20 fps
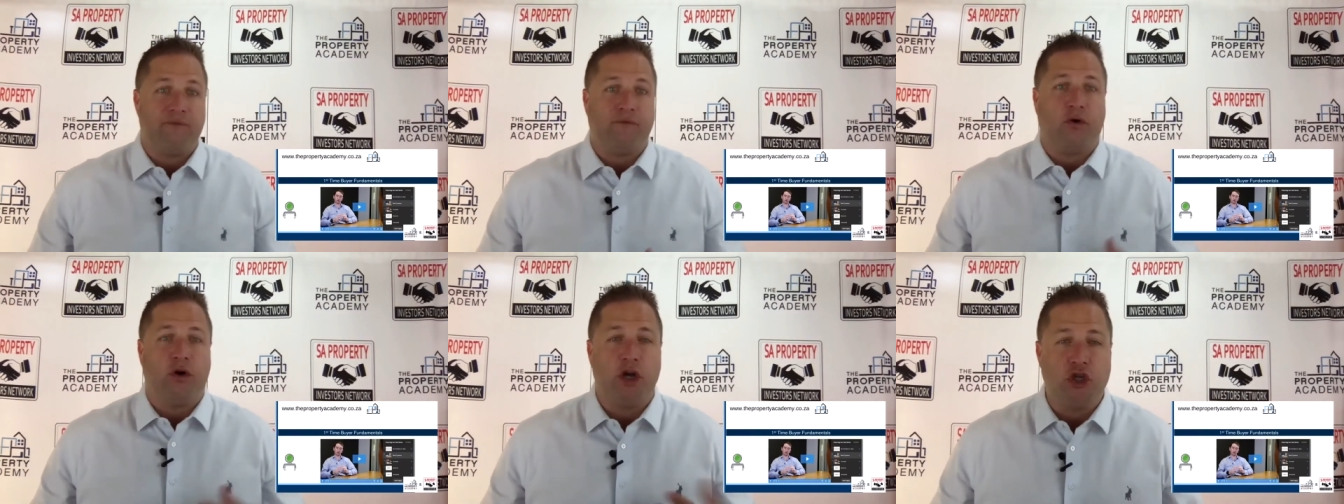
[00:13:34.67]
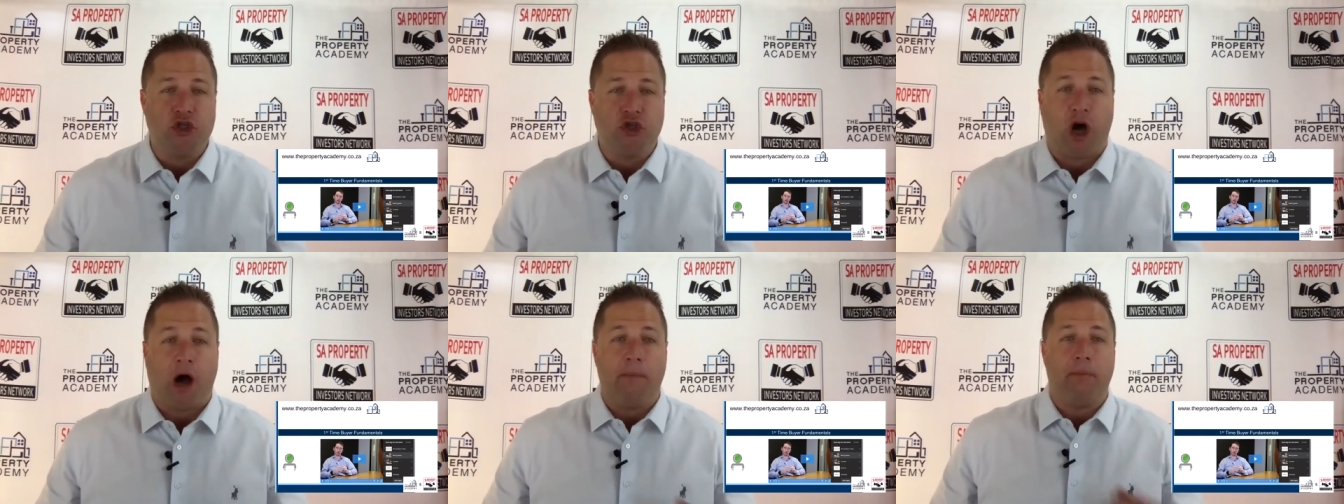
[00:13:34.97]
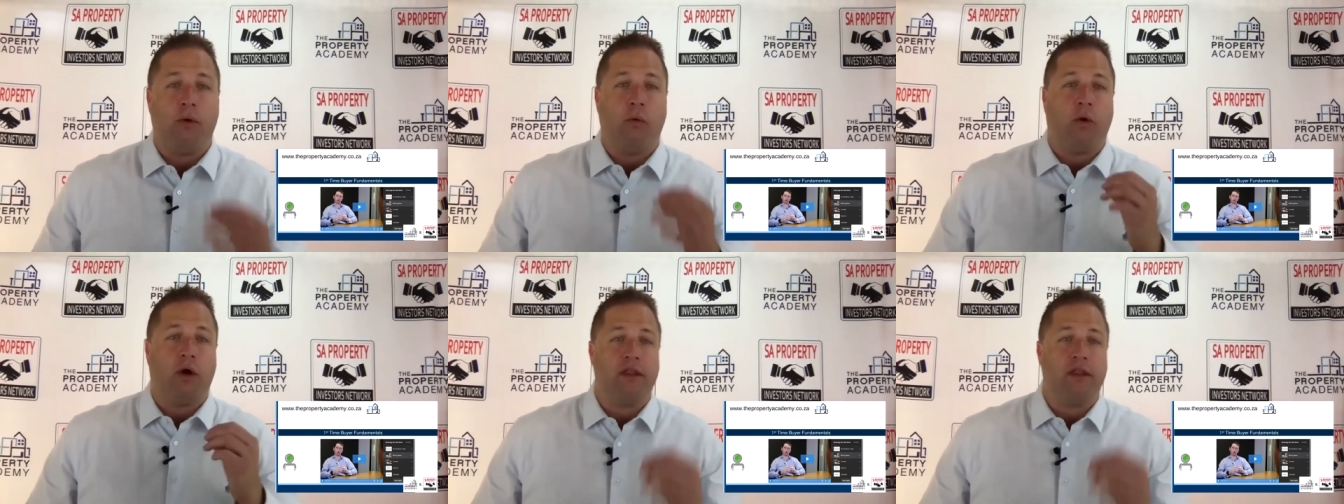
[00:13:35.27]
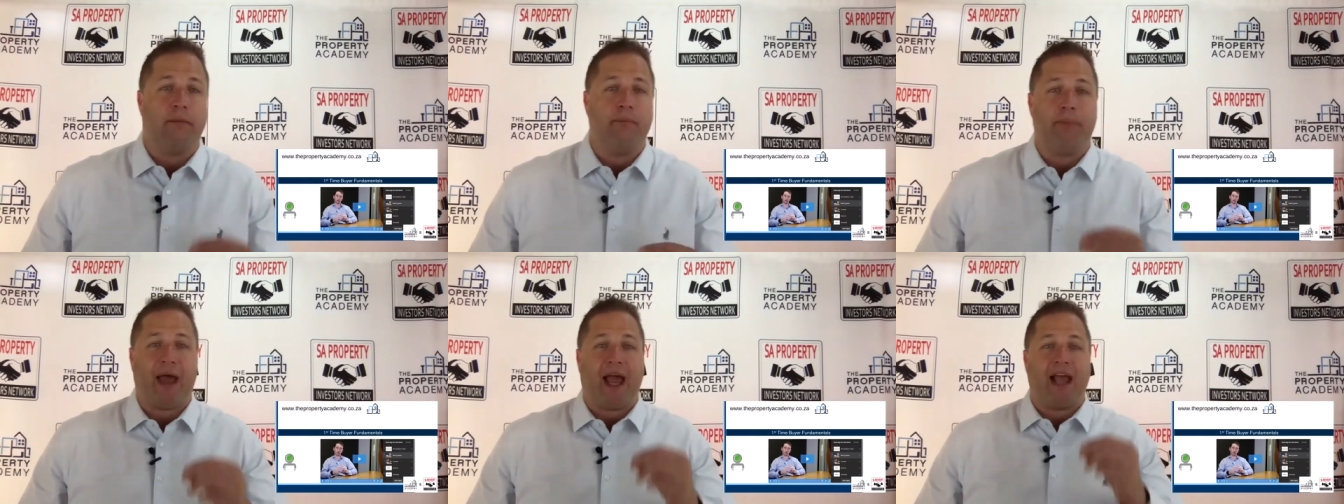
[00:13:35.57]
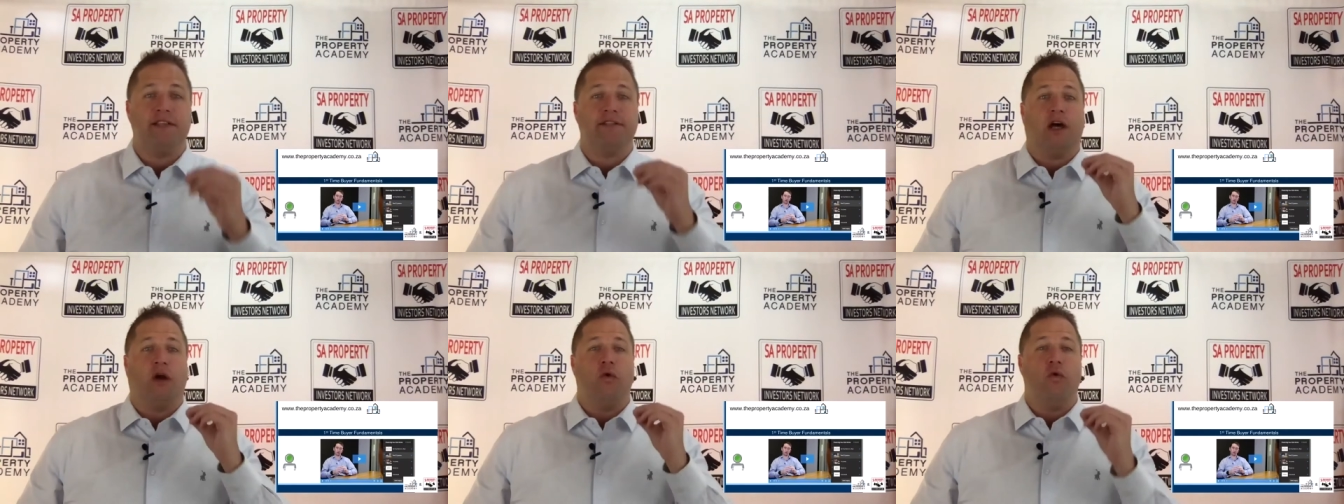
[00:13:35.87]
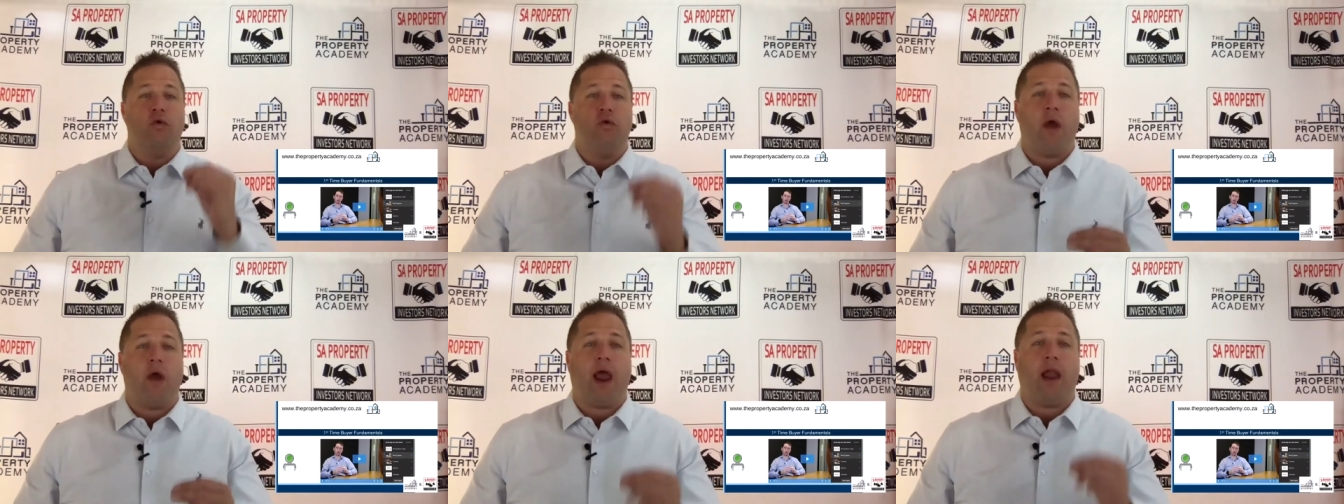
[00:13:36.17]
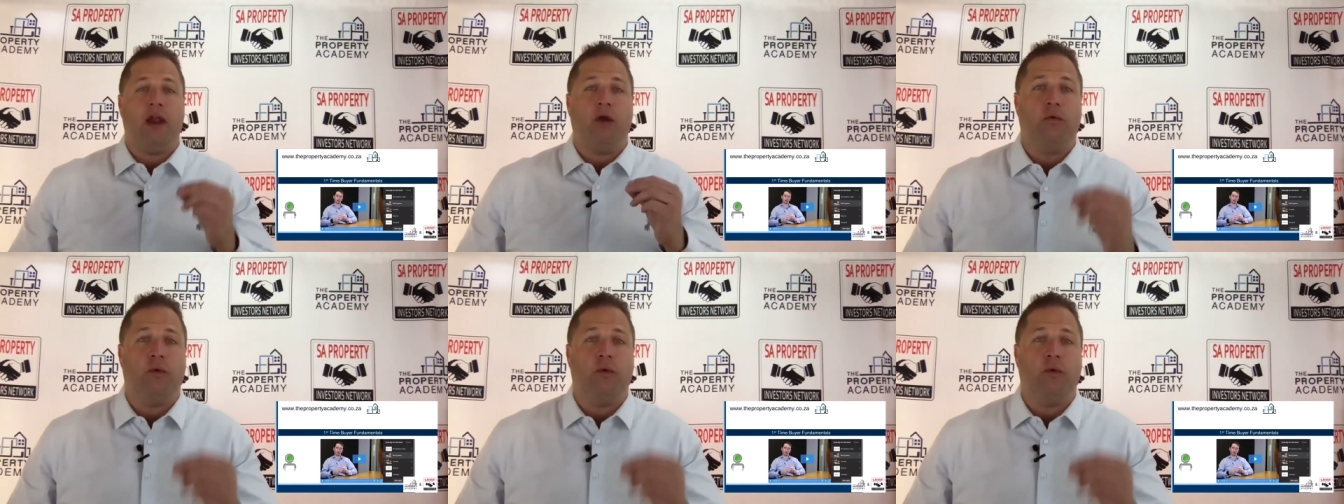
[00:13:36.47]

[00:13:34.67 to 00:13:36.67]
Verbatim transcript: For example, one of the banks I really,